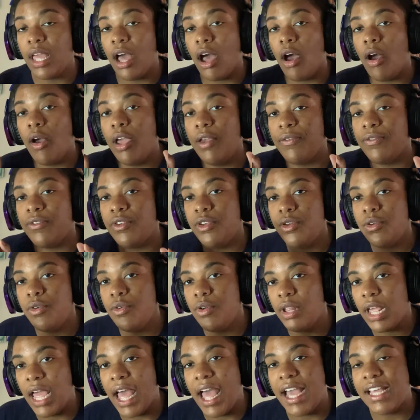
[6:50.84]
Hey, y'all, if
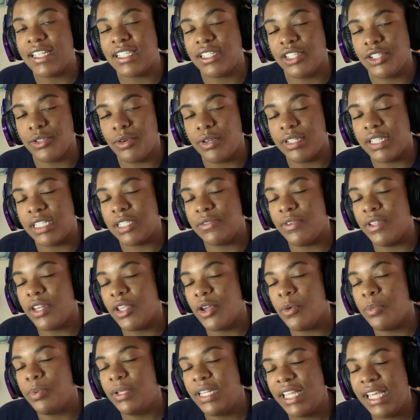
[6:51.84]
you guys enjoyed this
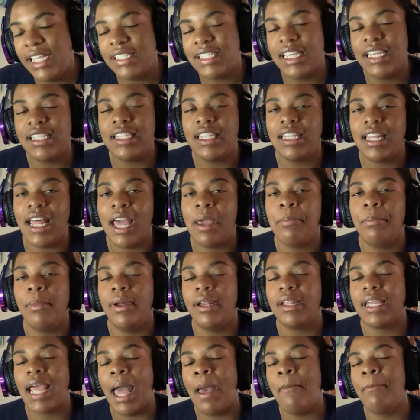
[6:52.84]
video, please hit the like
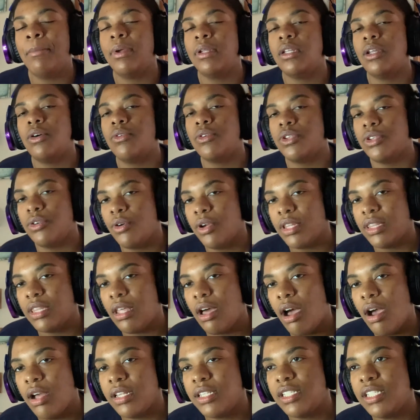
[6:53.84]
button. Comment below your
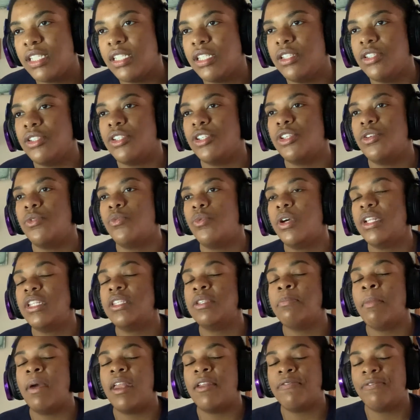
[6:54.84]
thoughts.
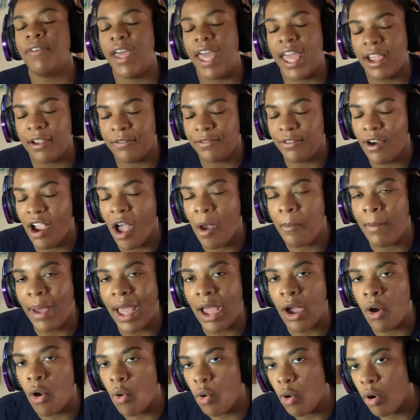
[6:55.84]
What, matter of fact, for all
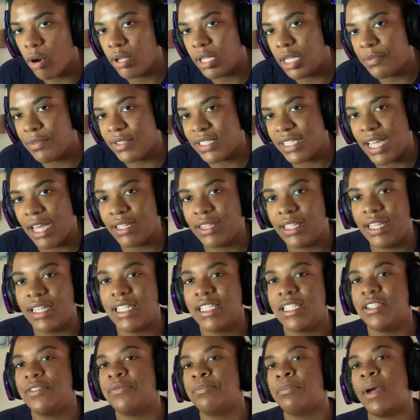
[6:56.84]
my horror lovers out there,
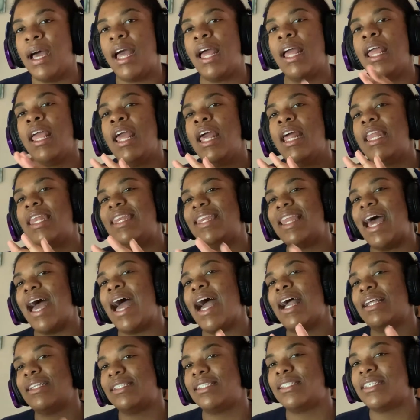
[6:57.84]
this is for my
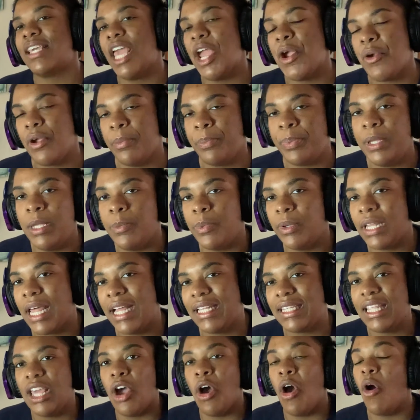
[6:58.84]
non-scary people
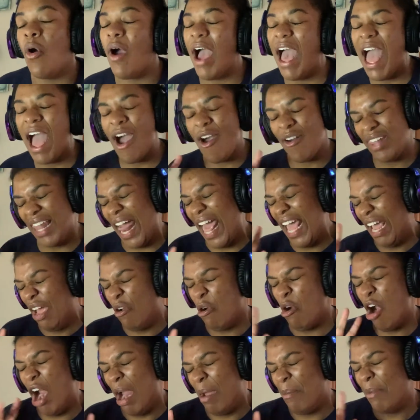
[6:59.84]
out there. Oh, I don't like
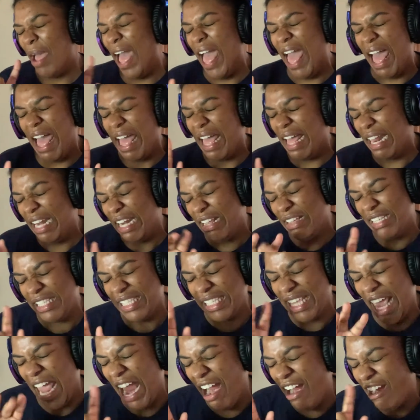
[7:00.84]
horror. I'm out of
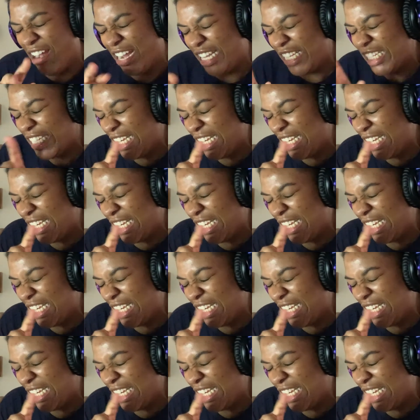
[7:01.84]
this scary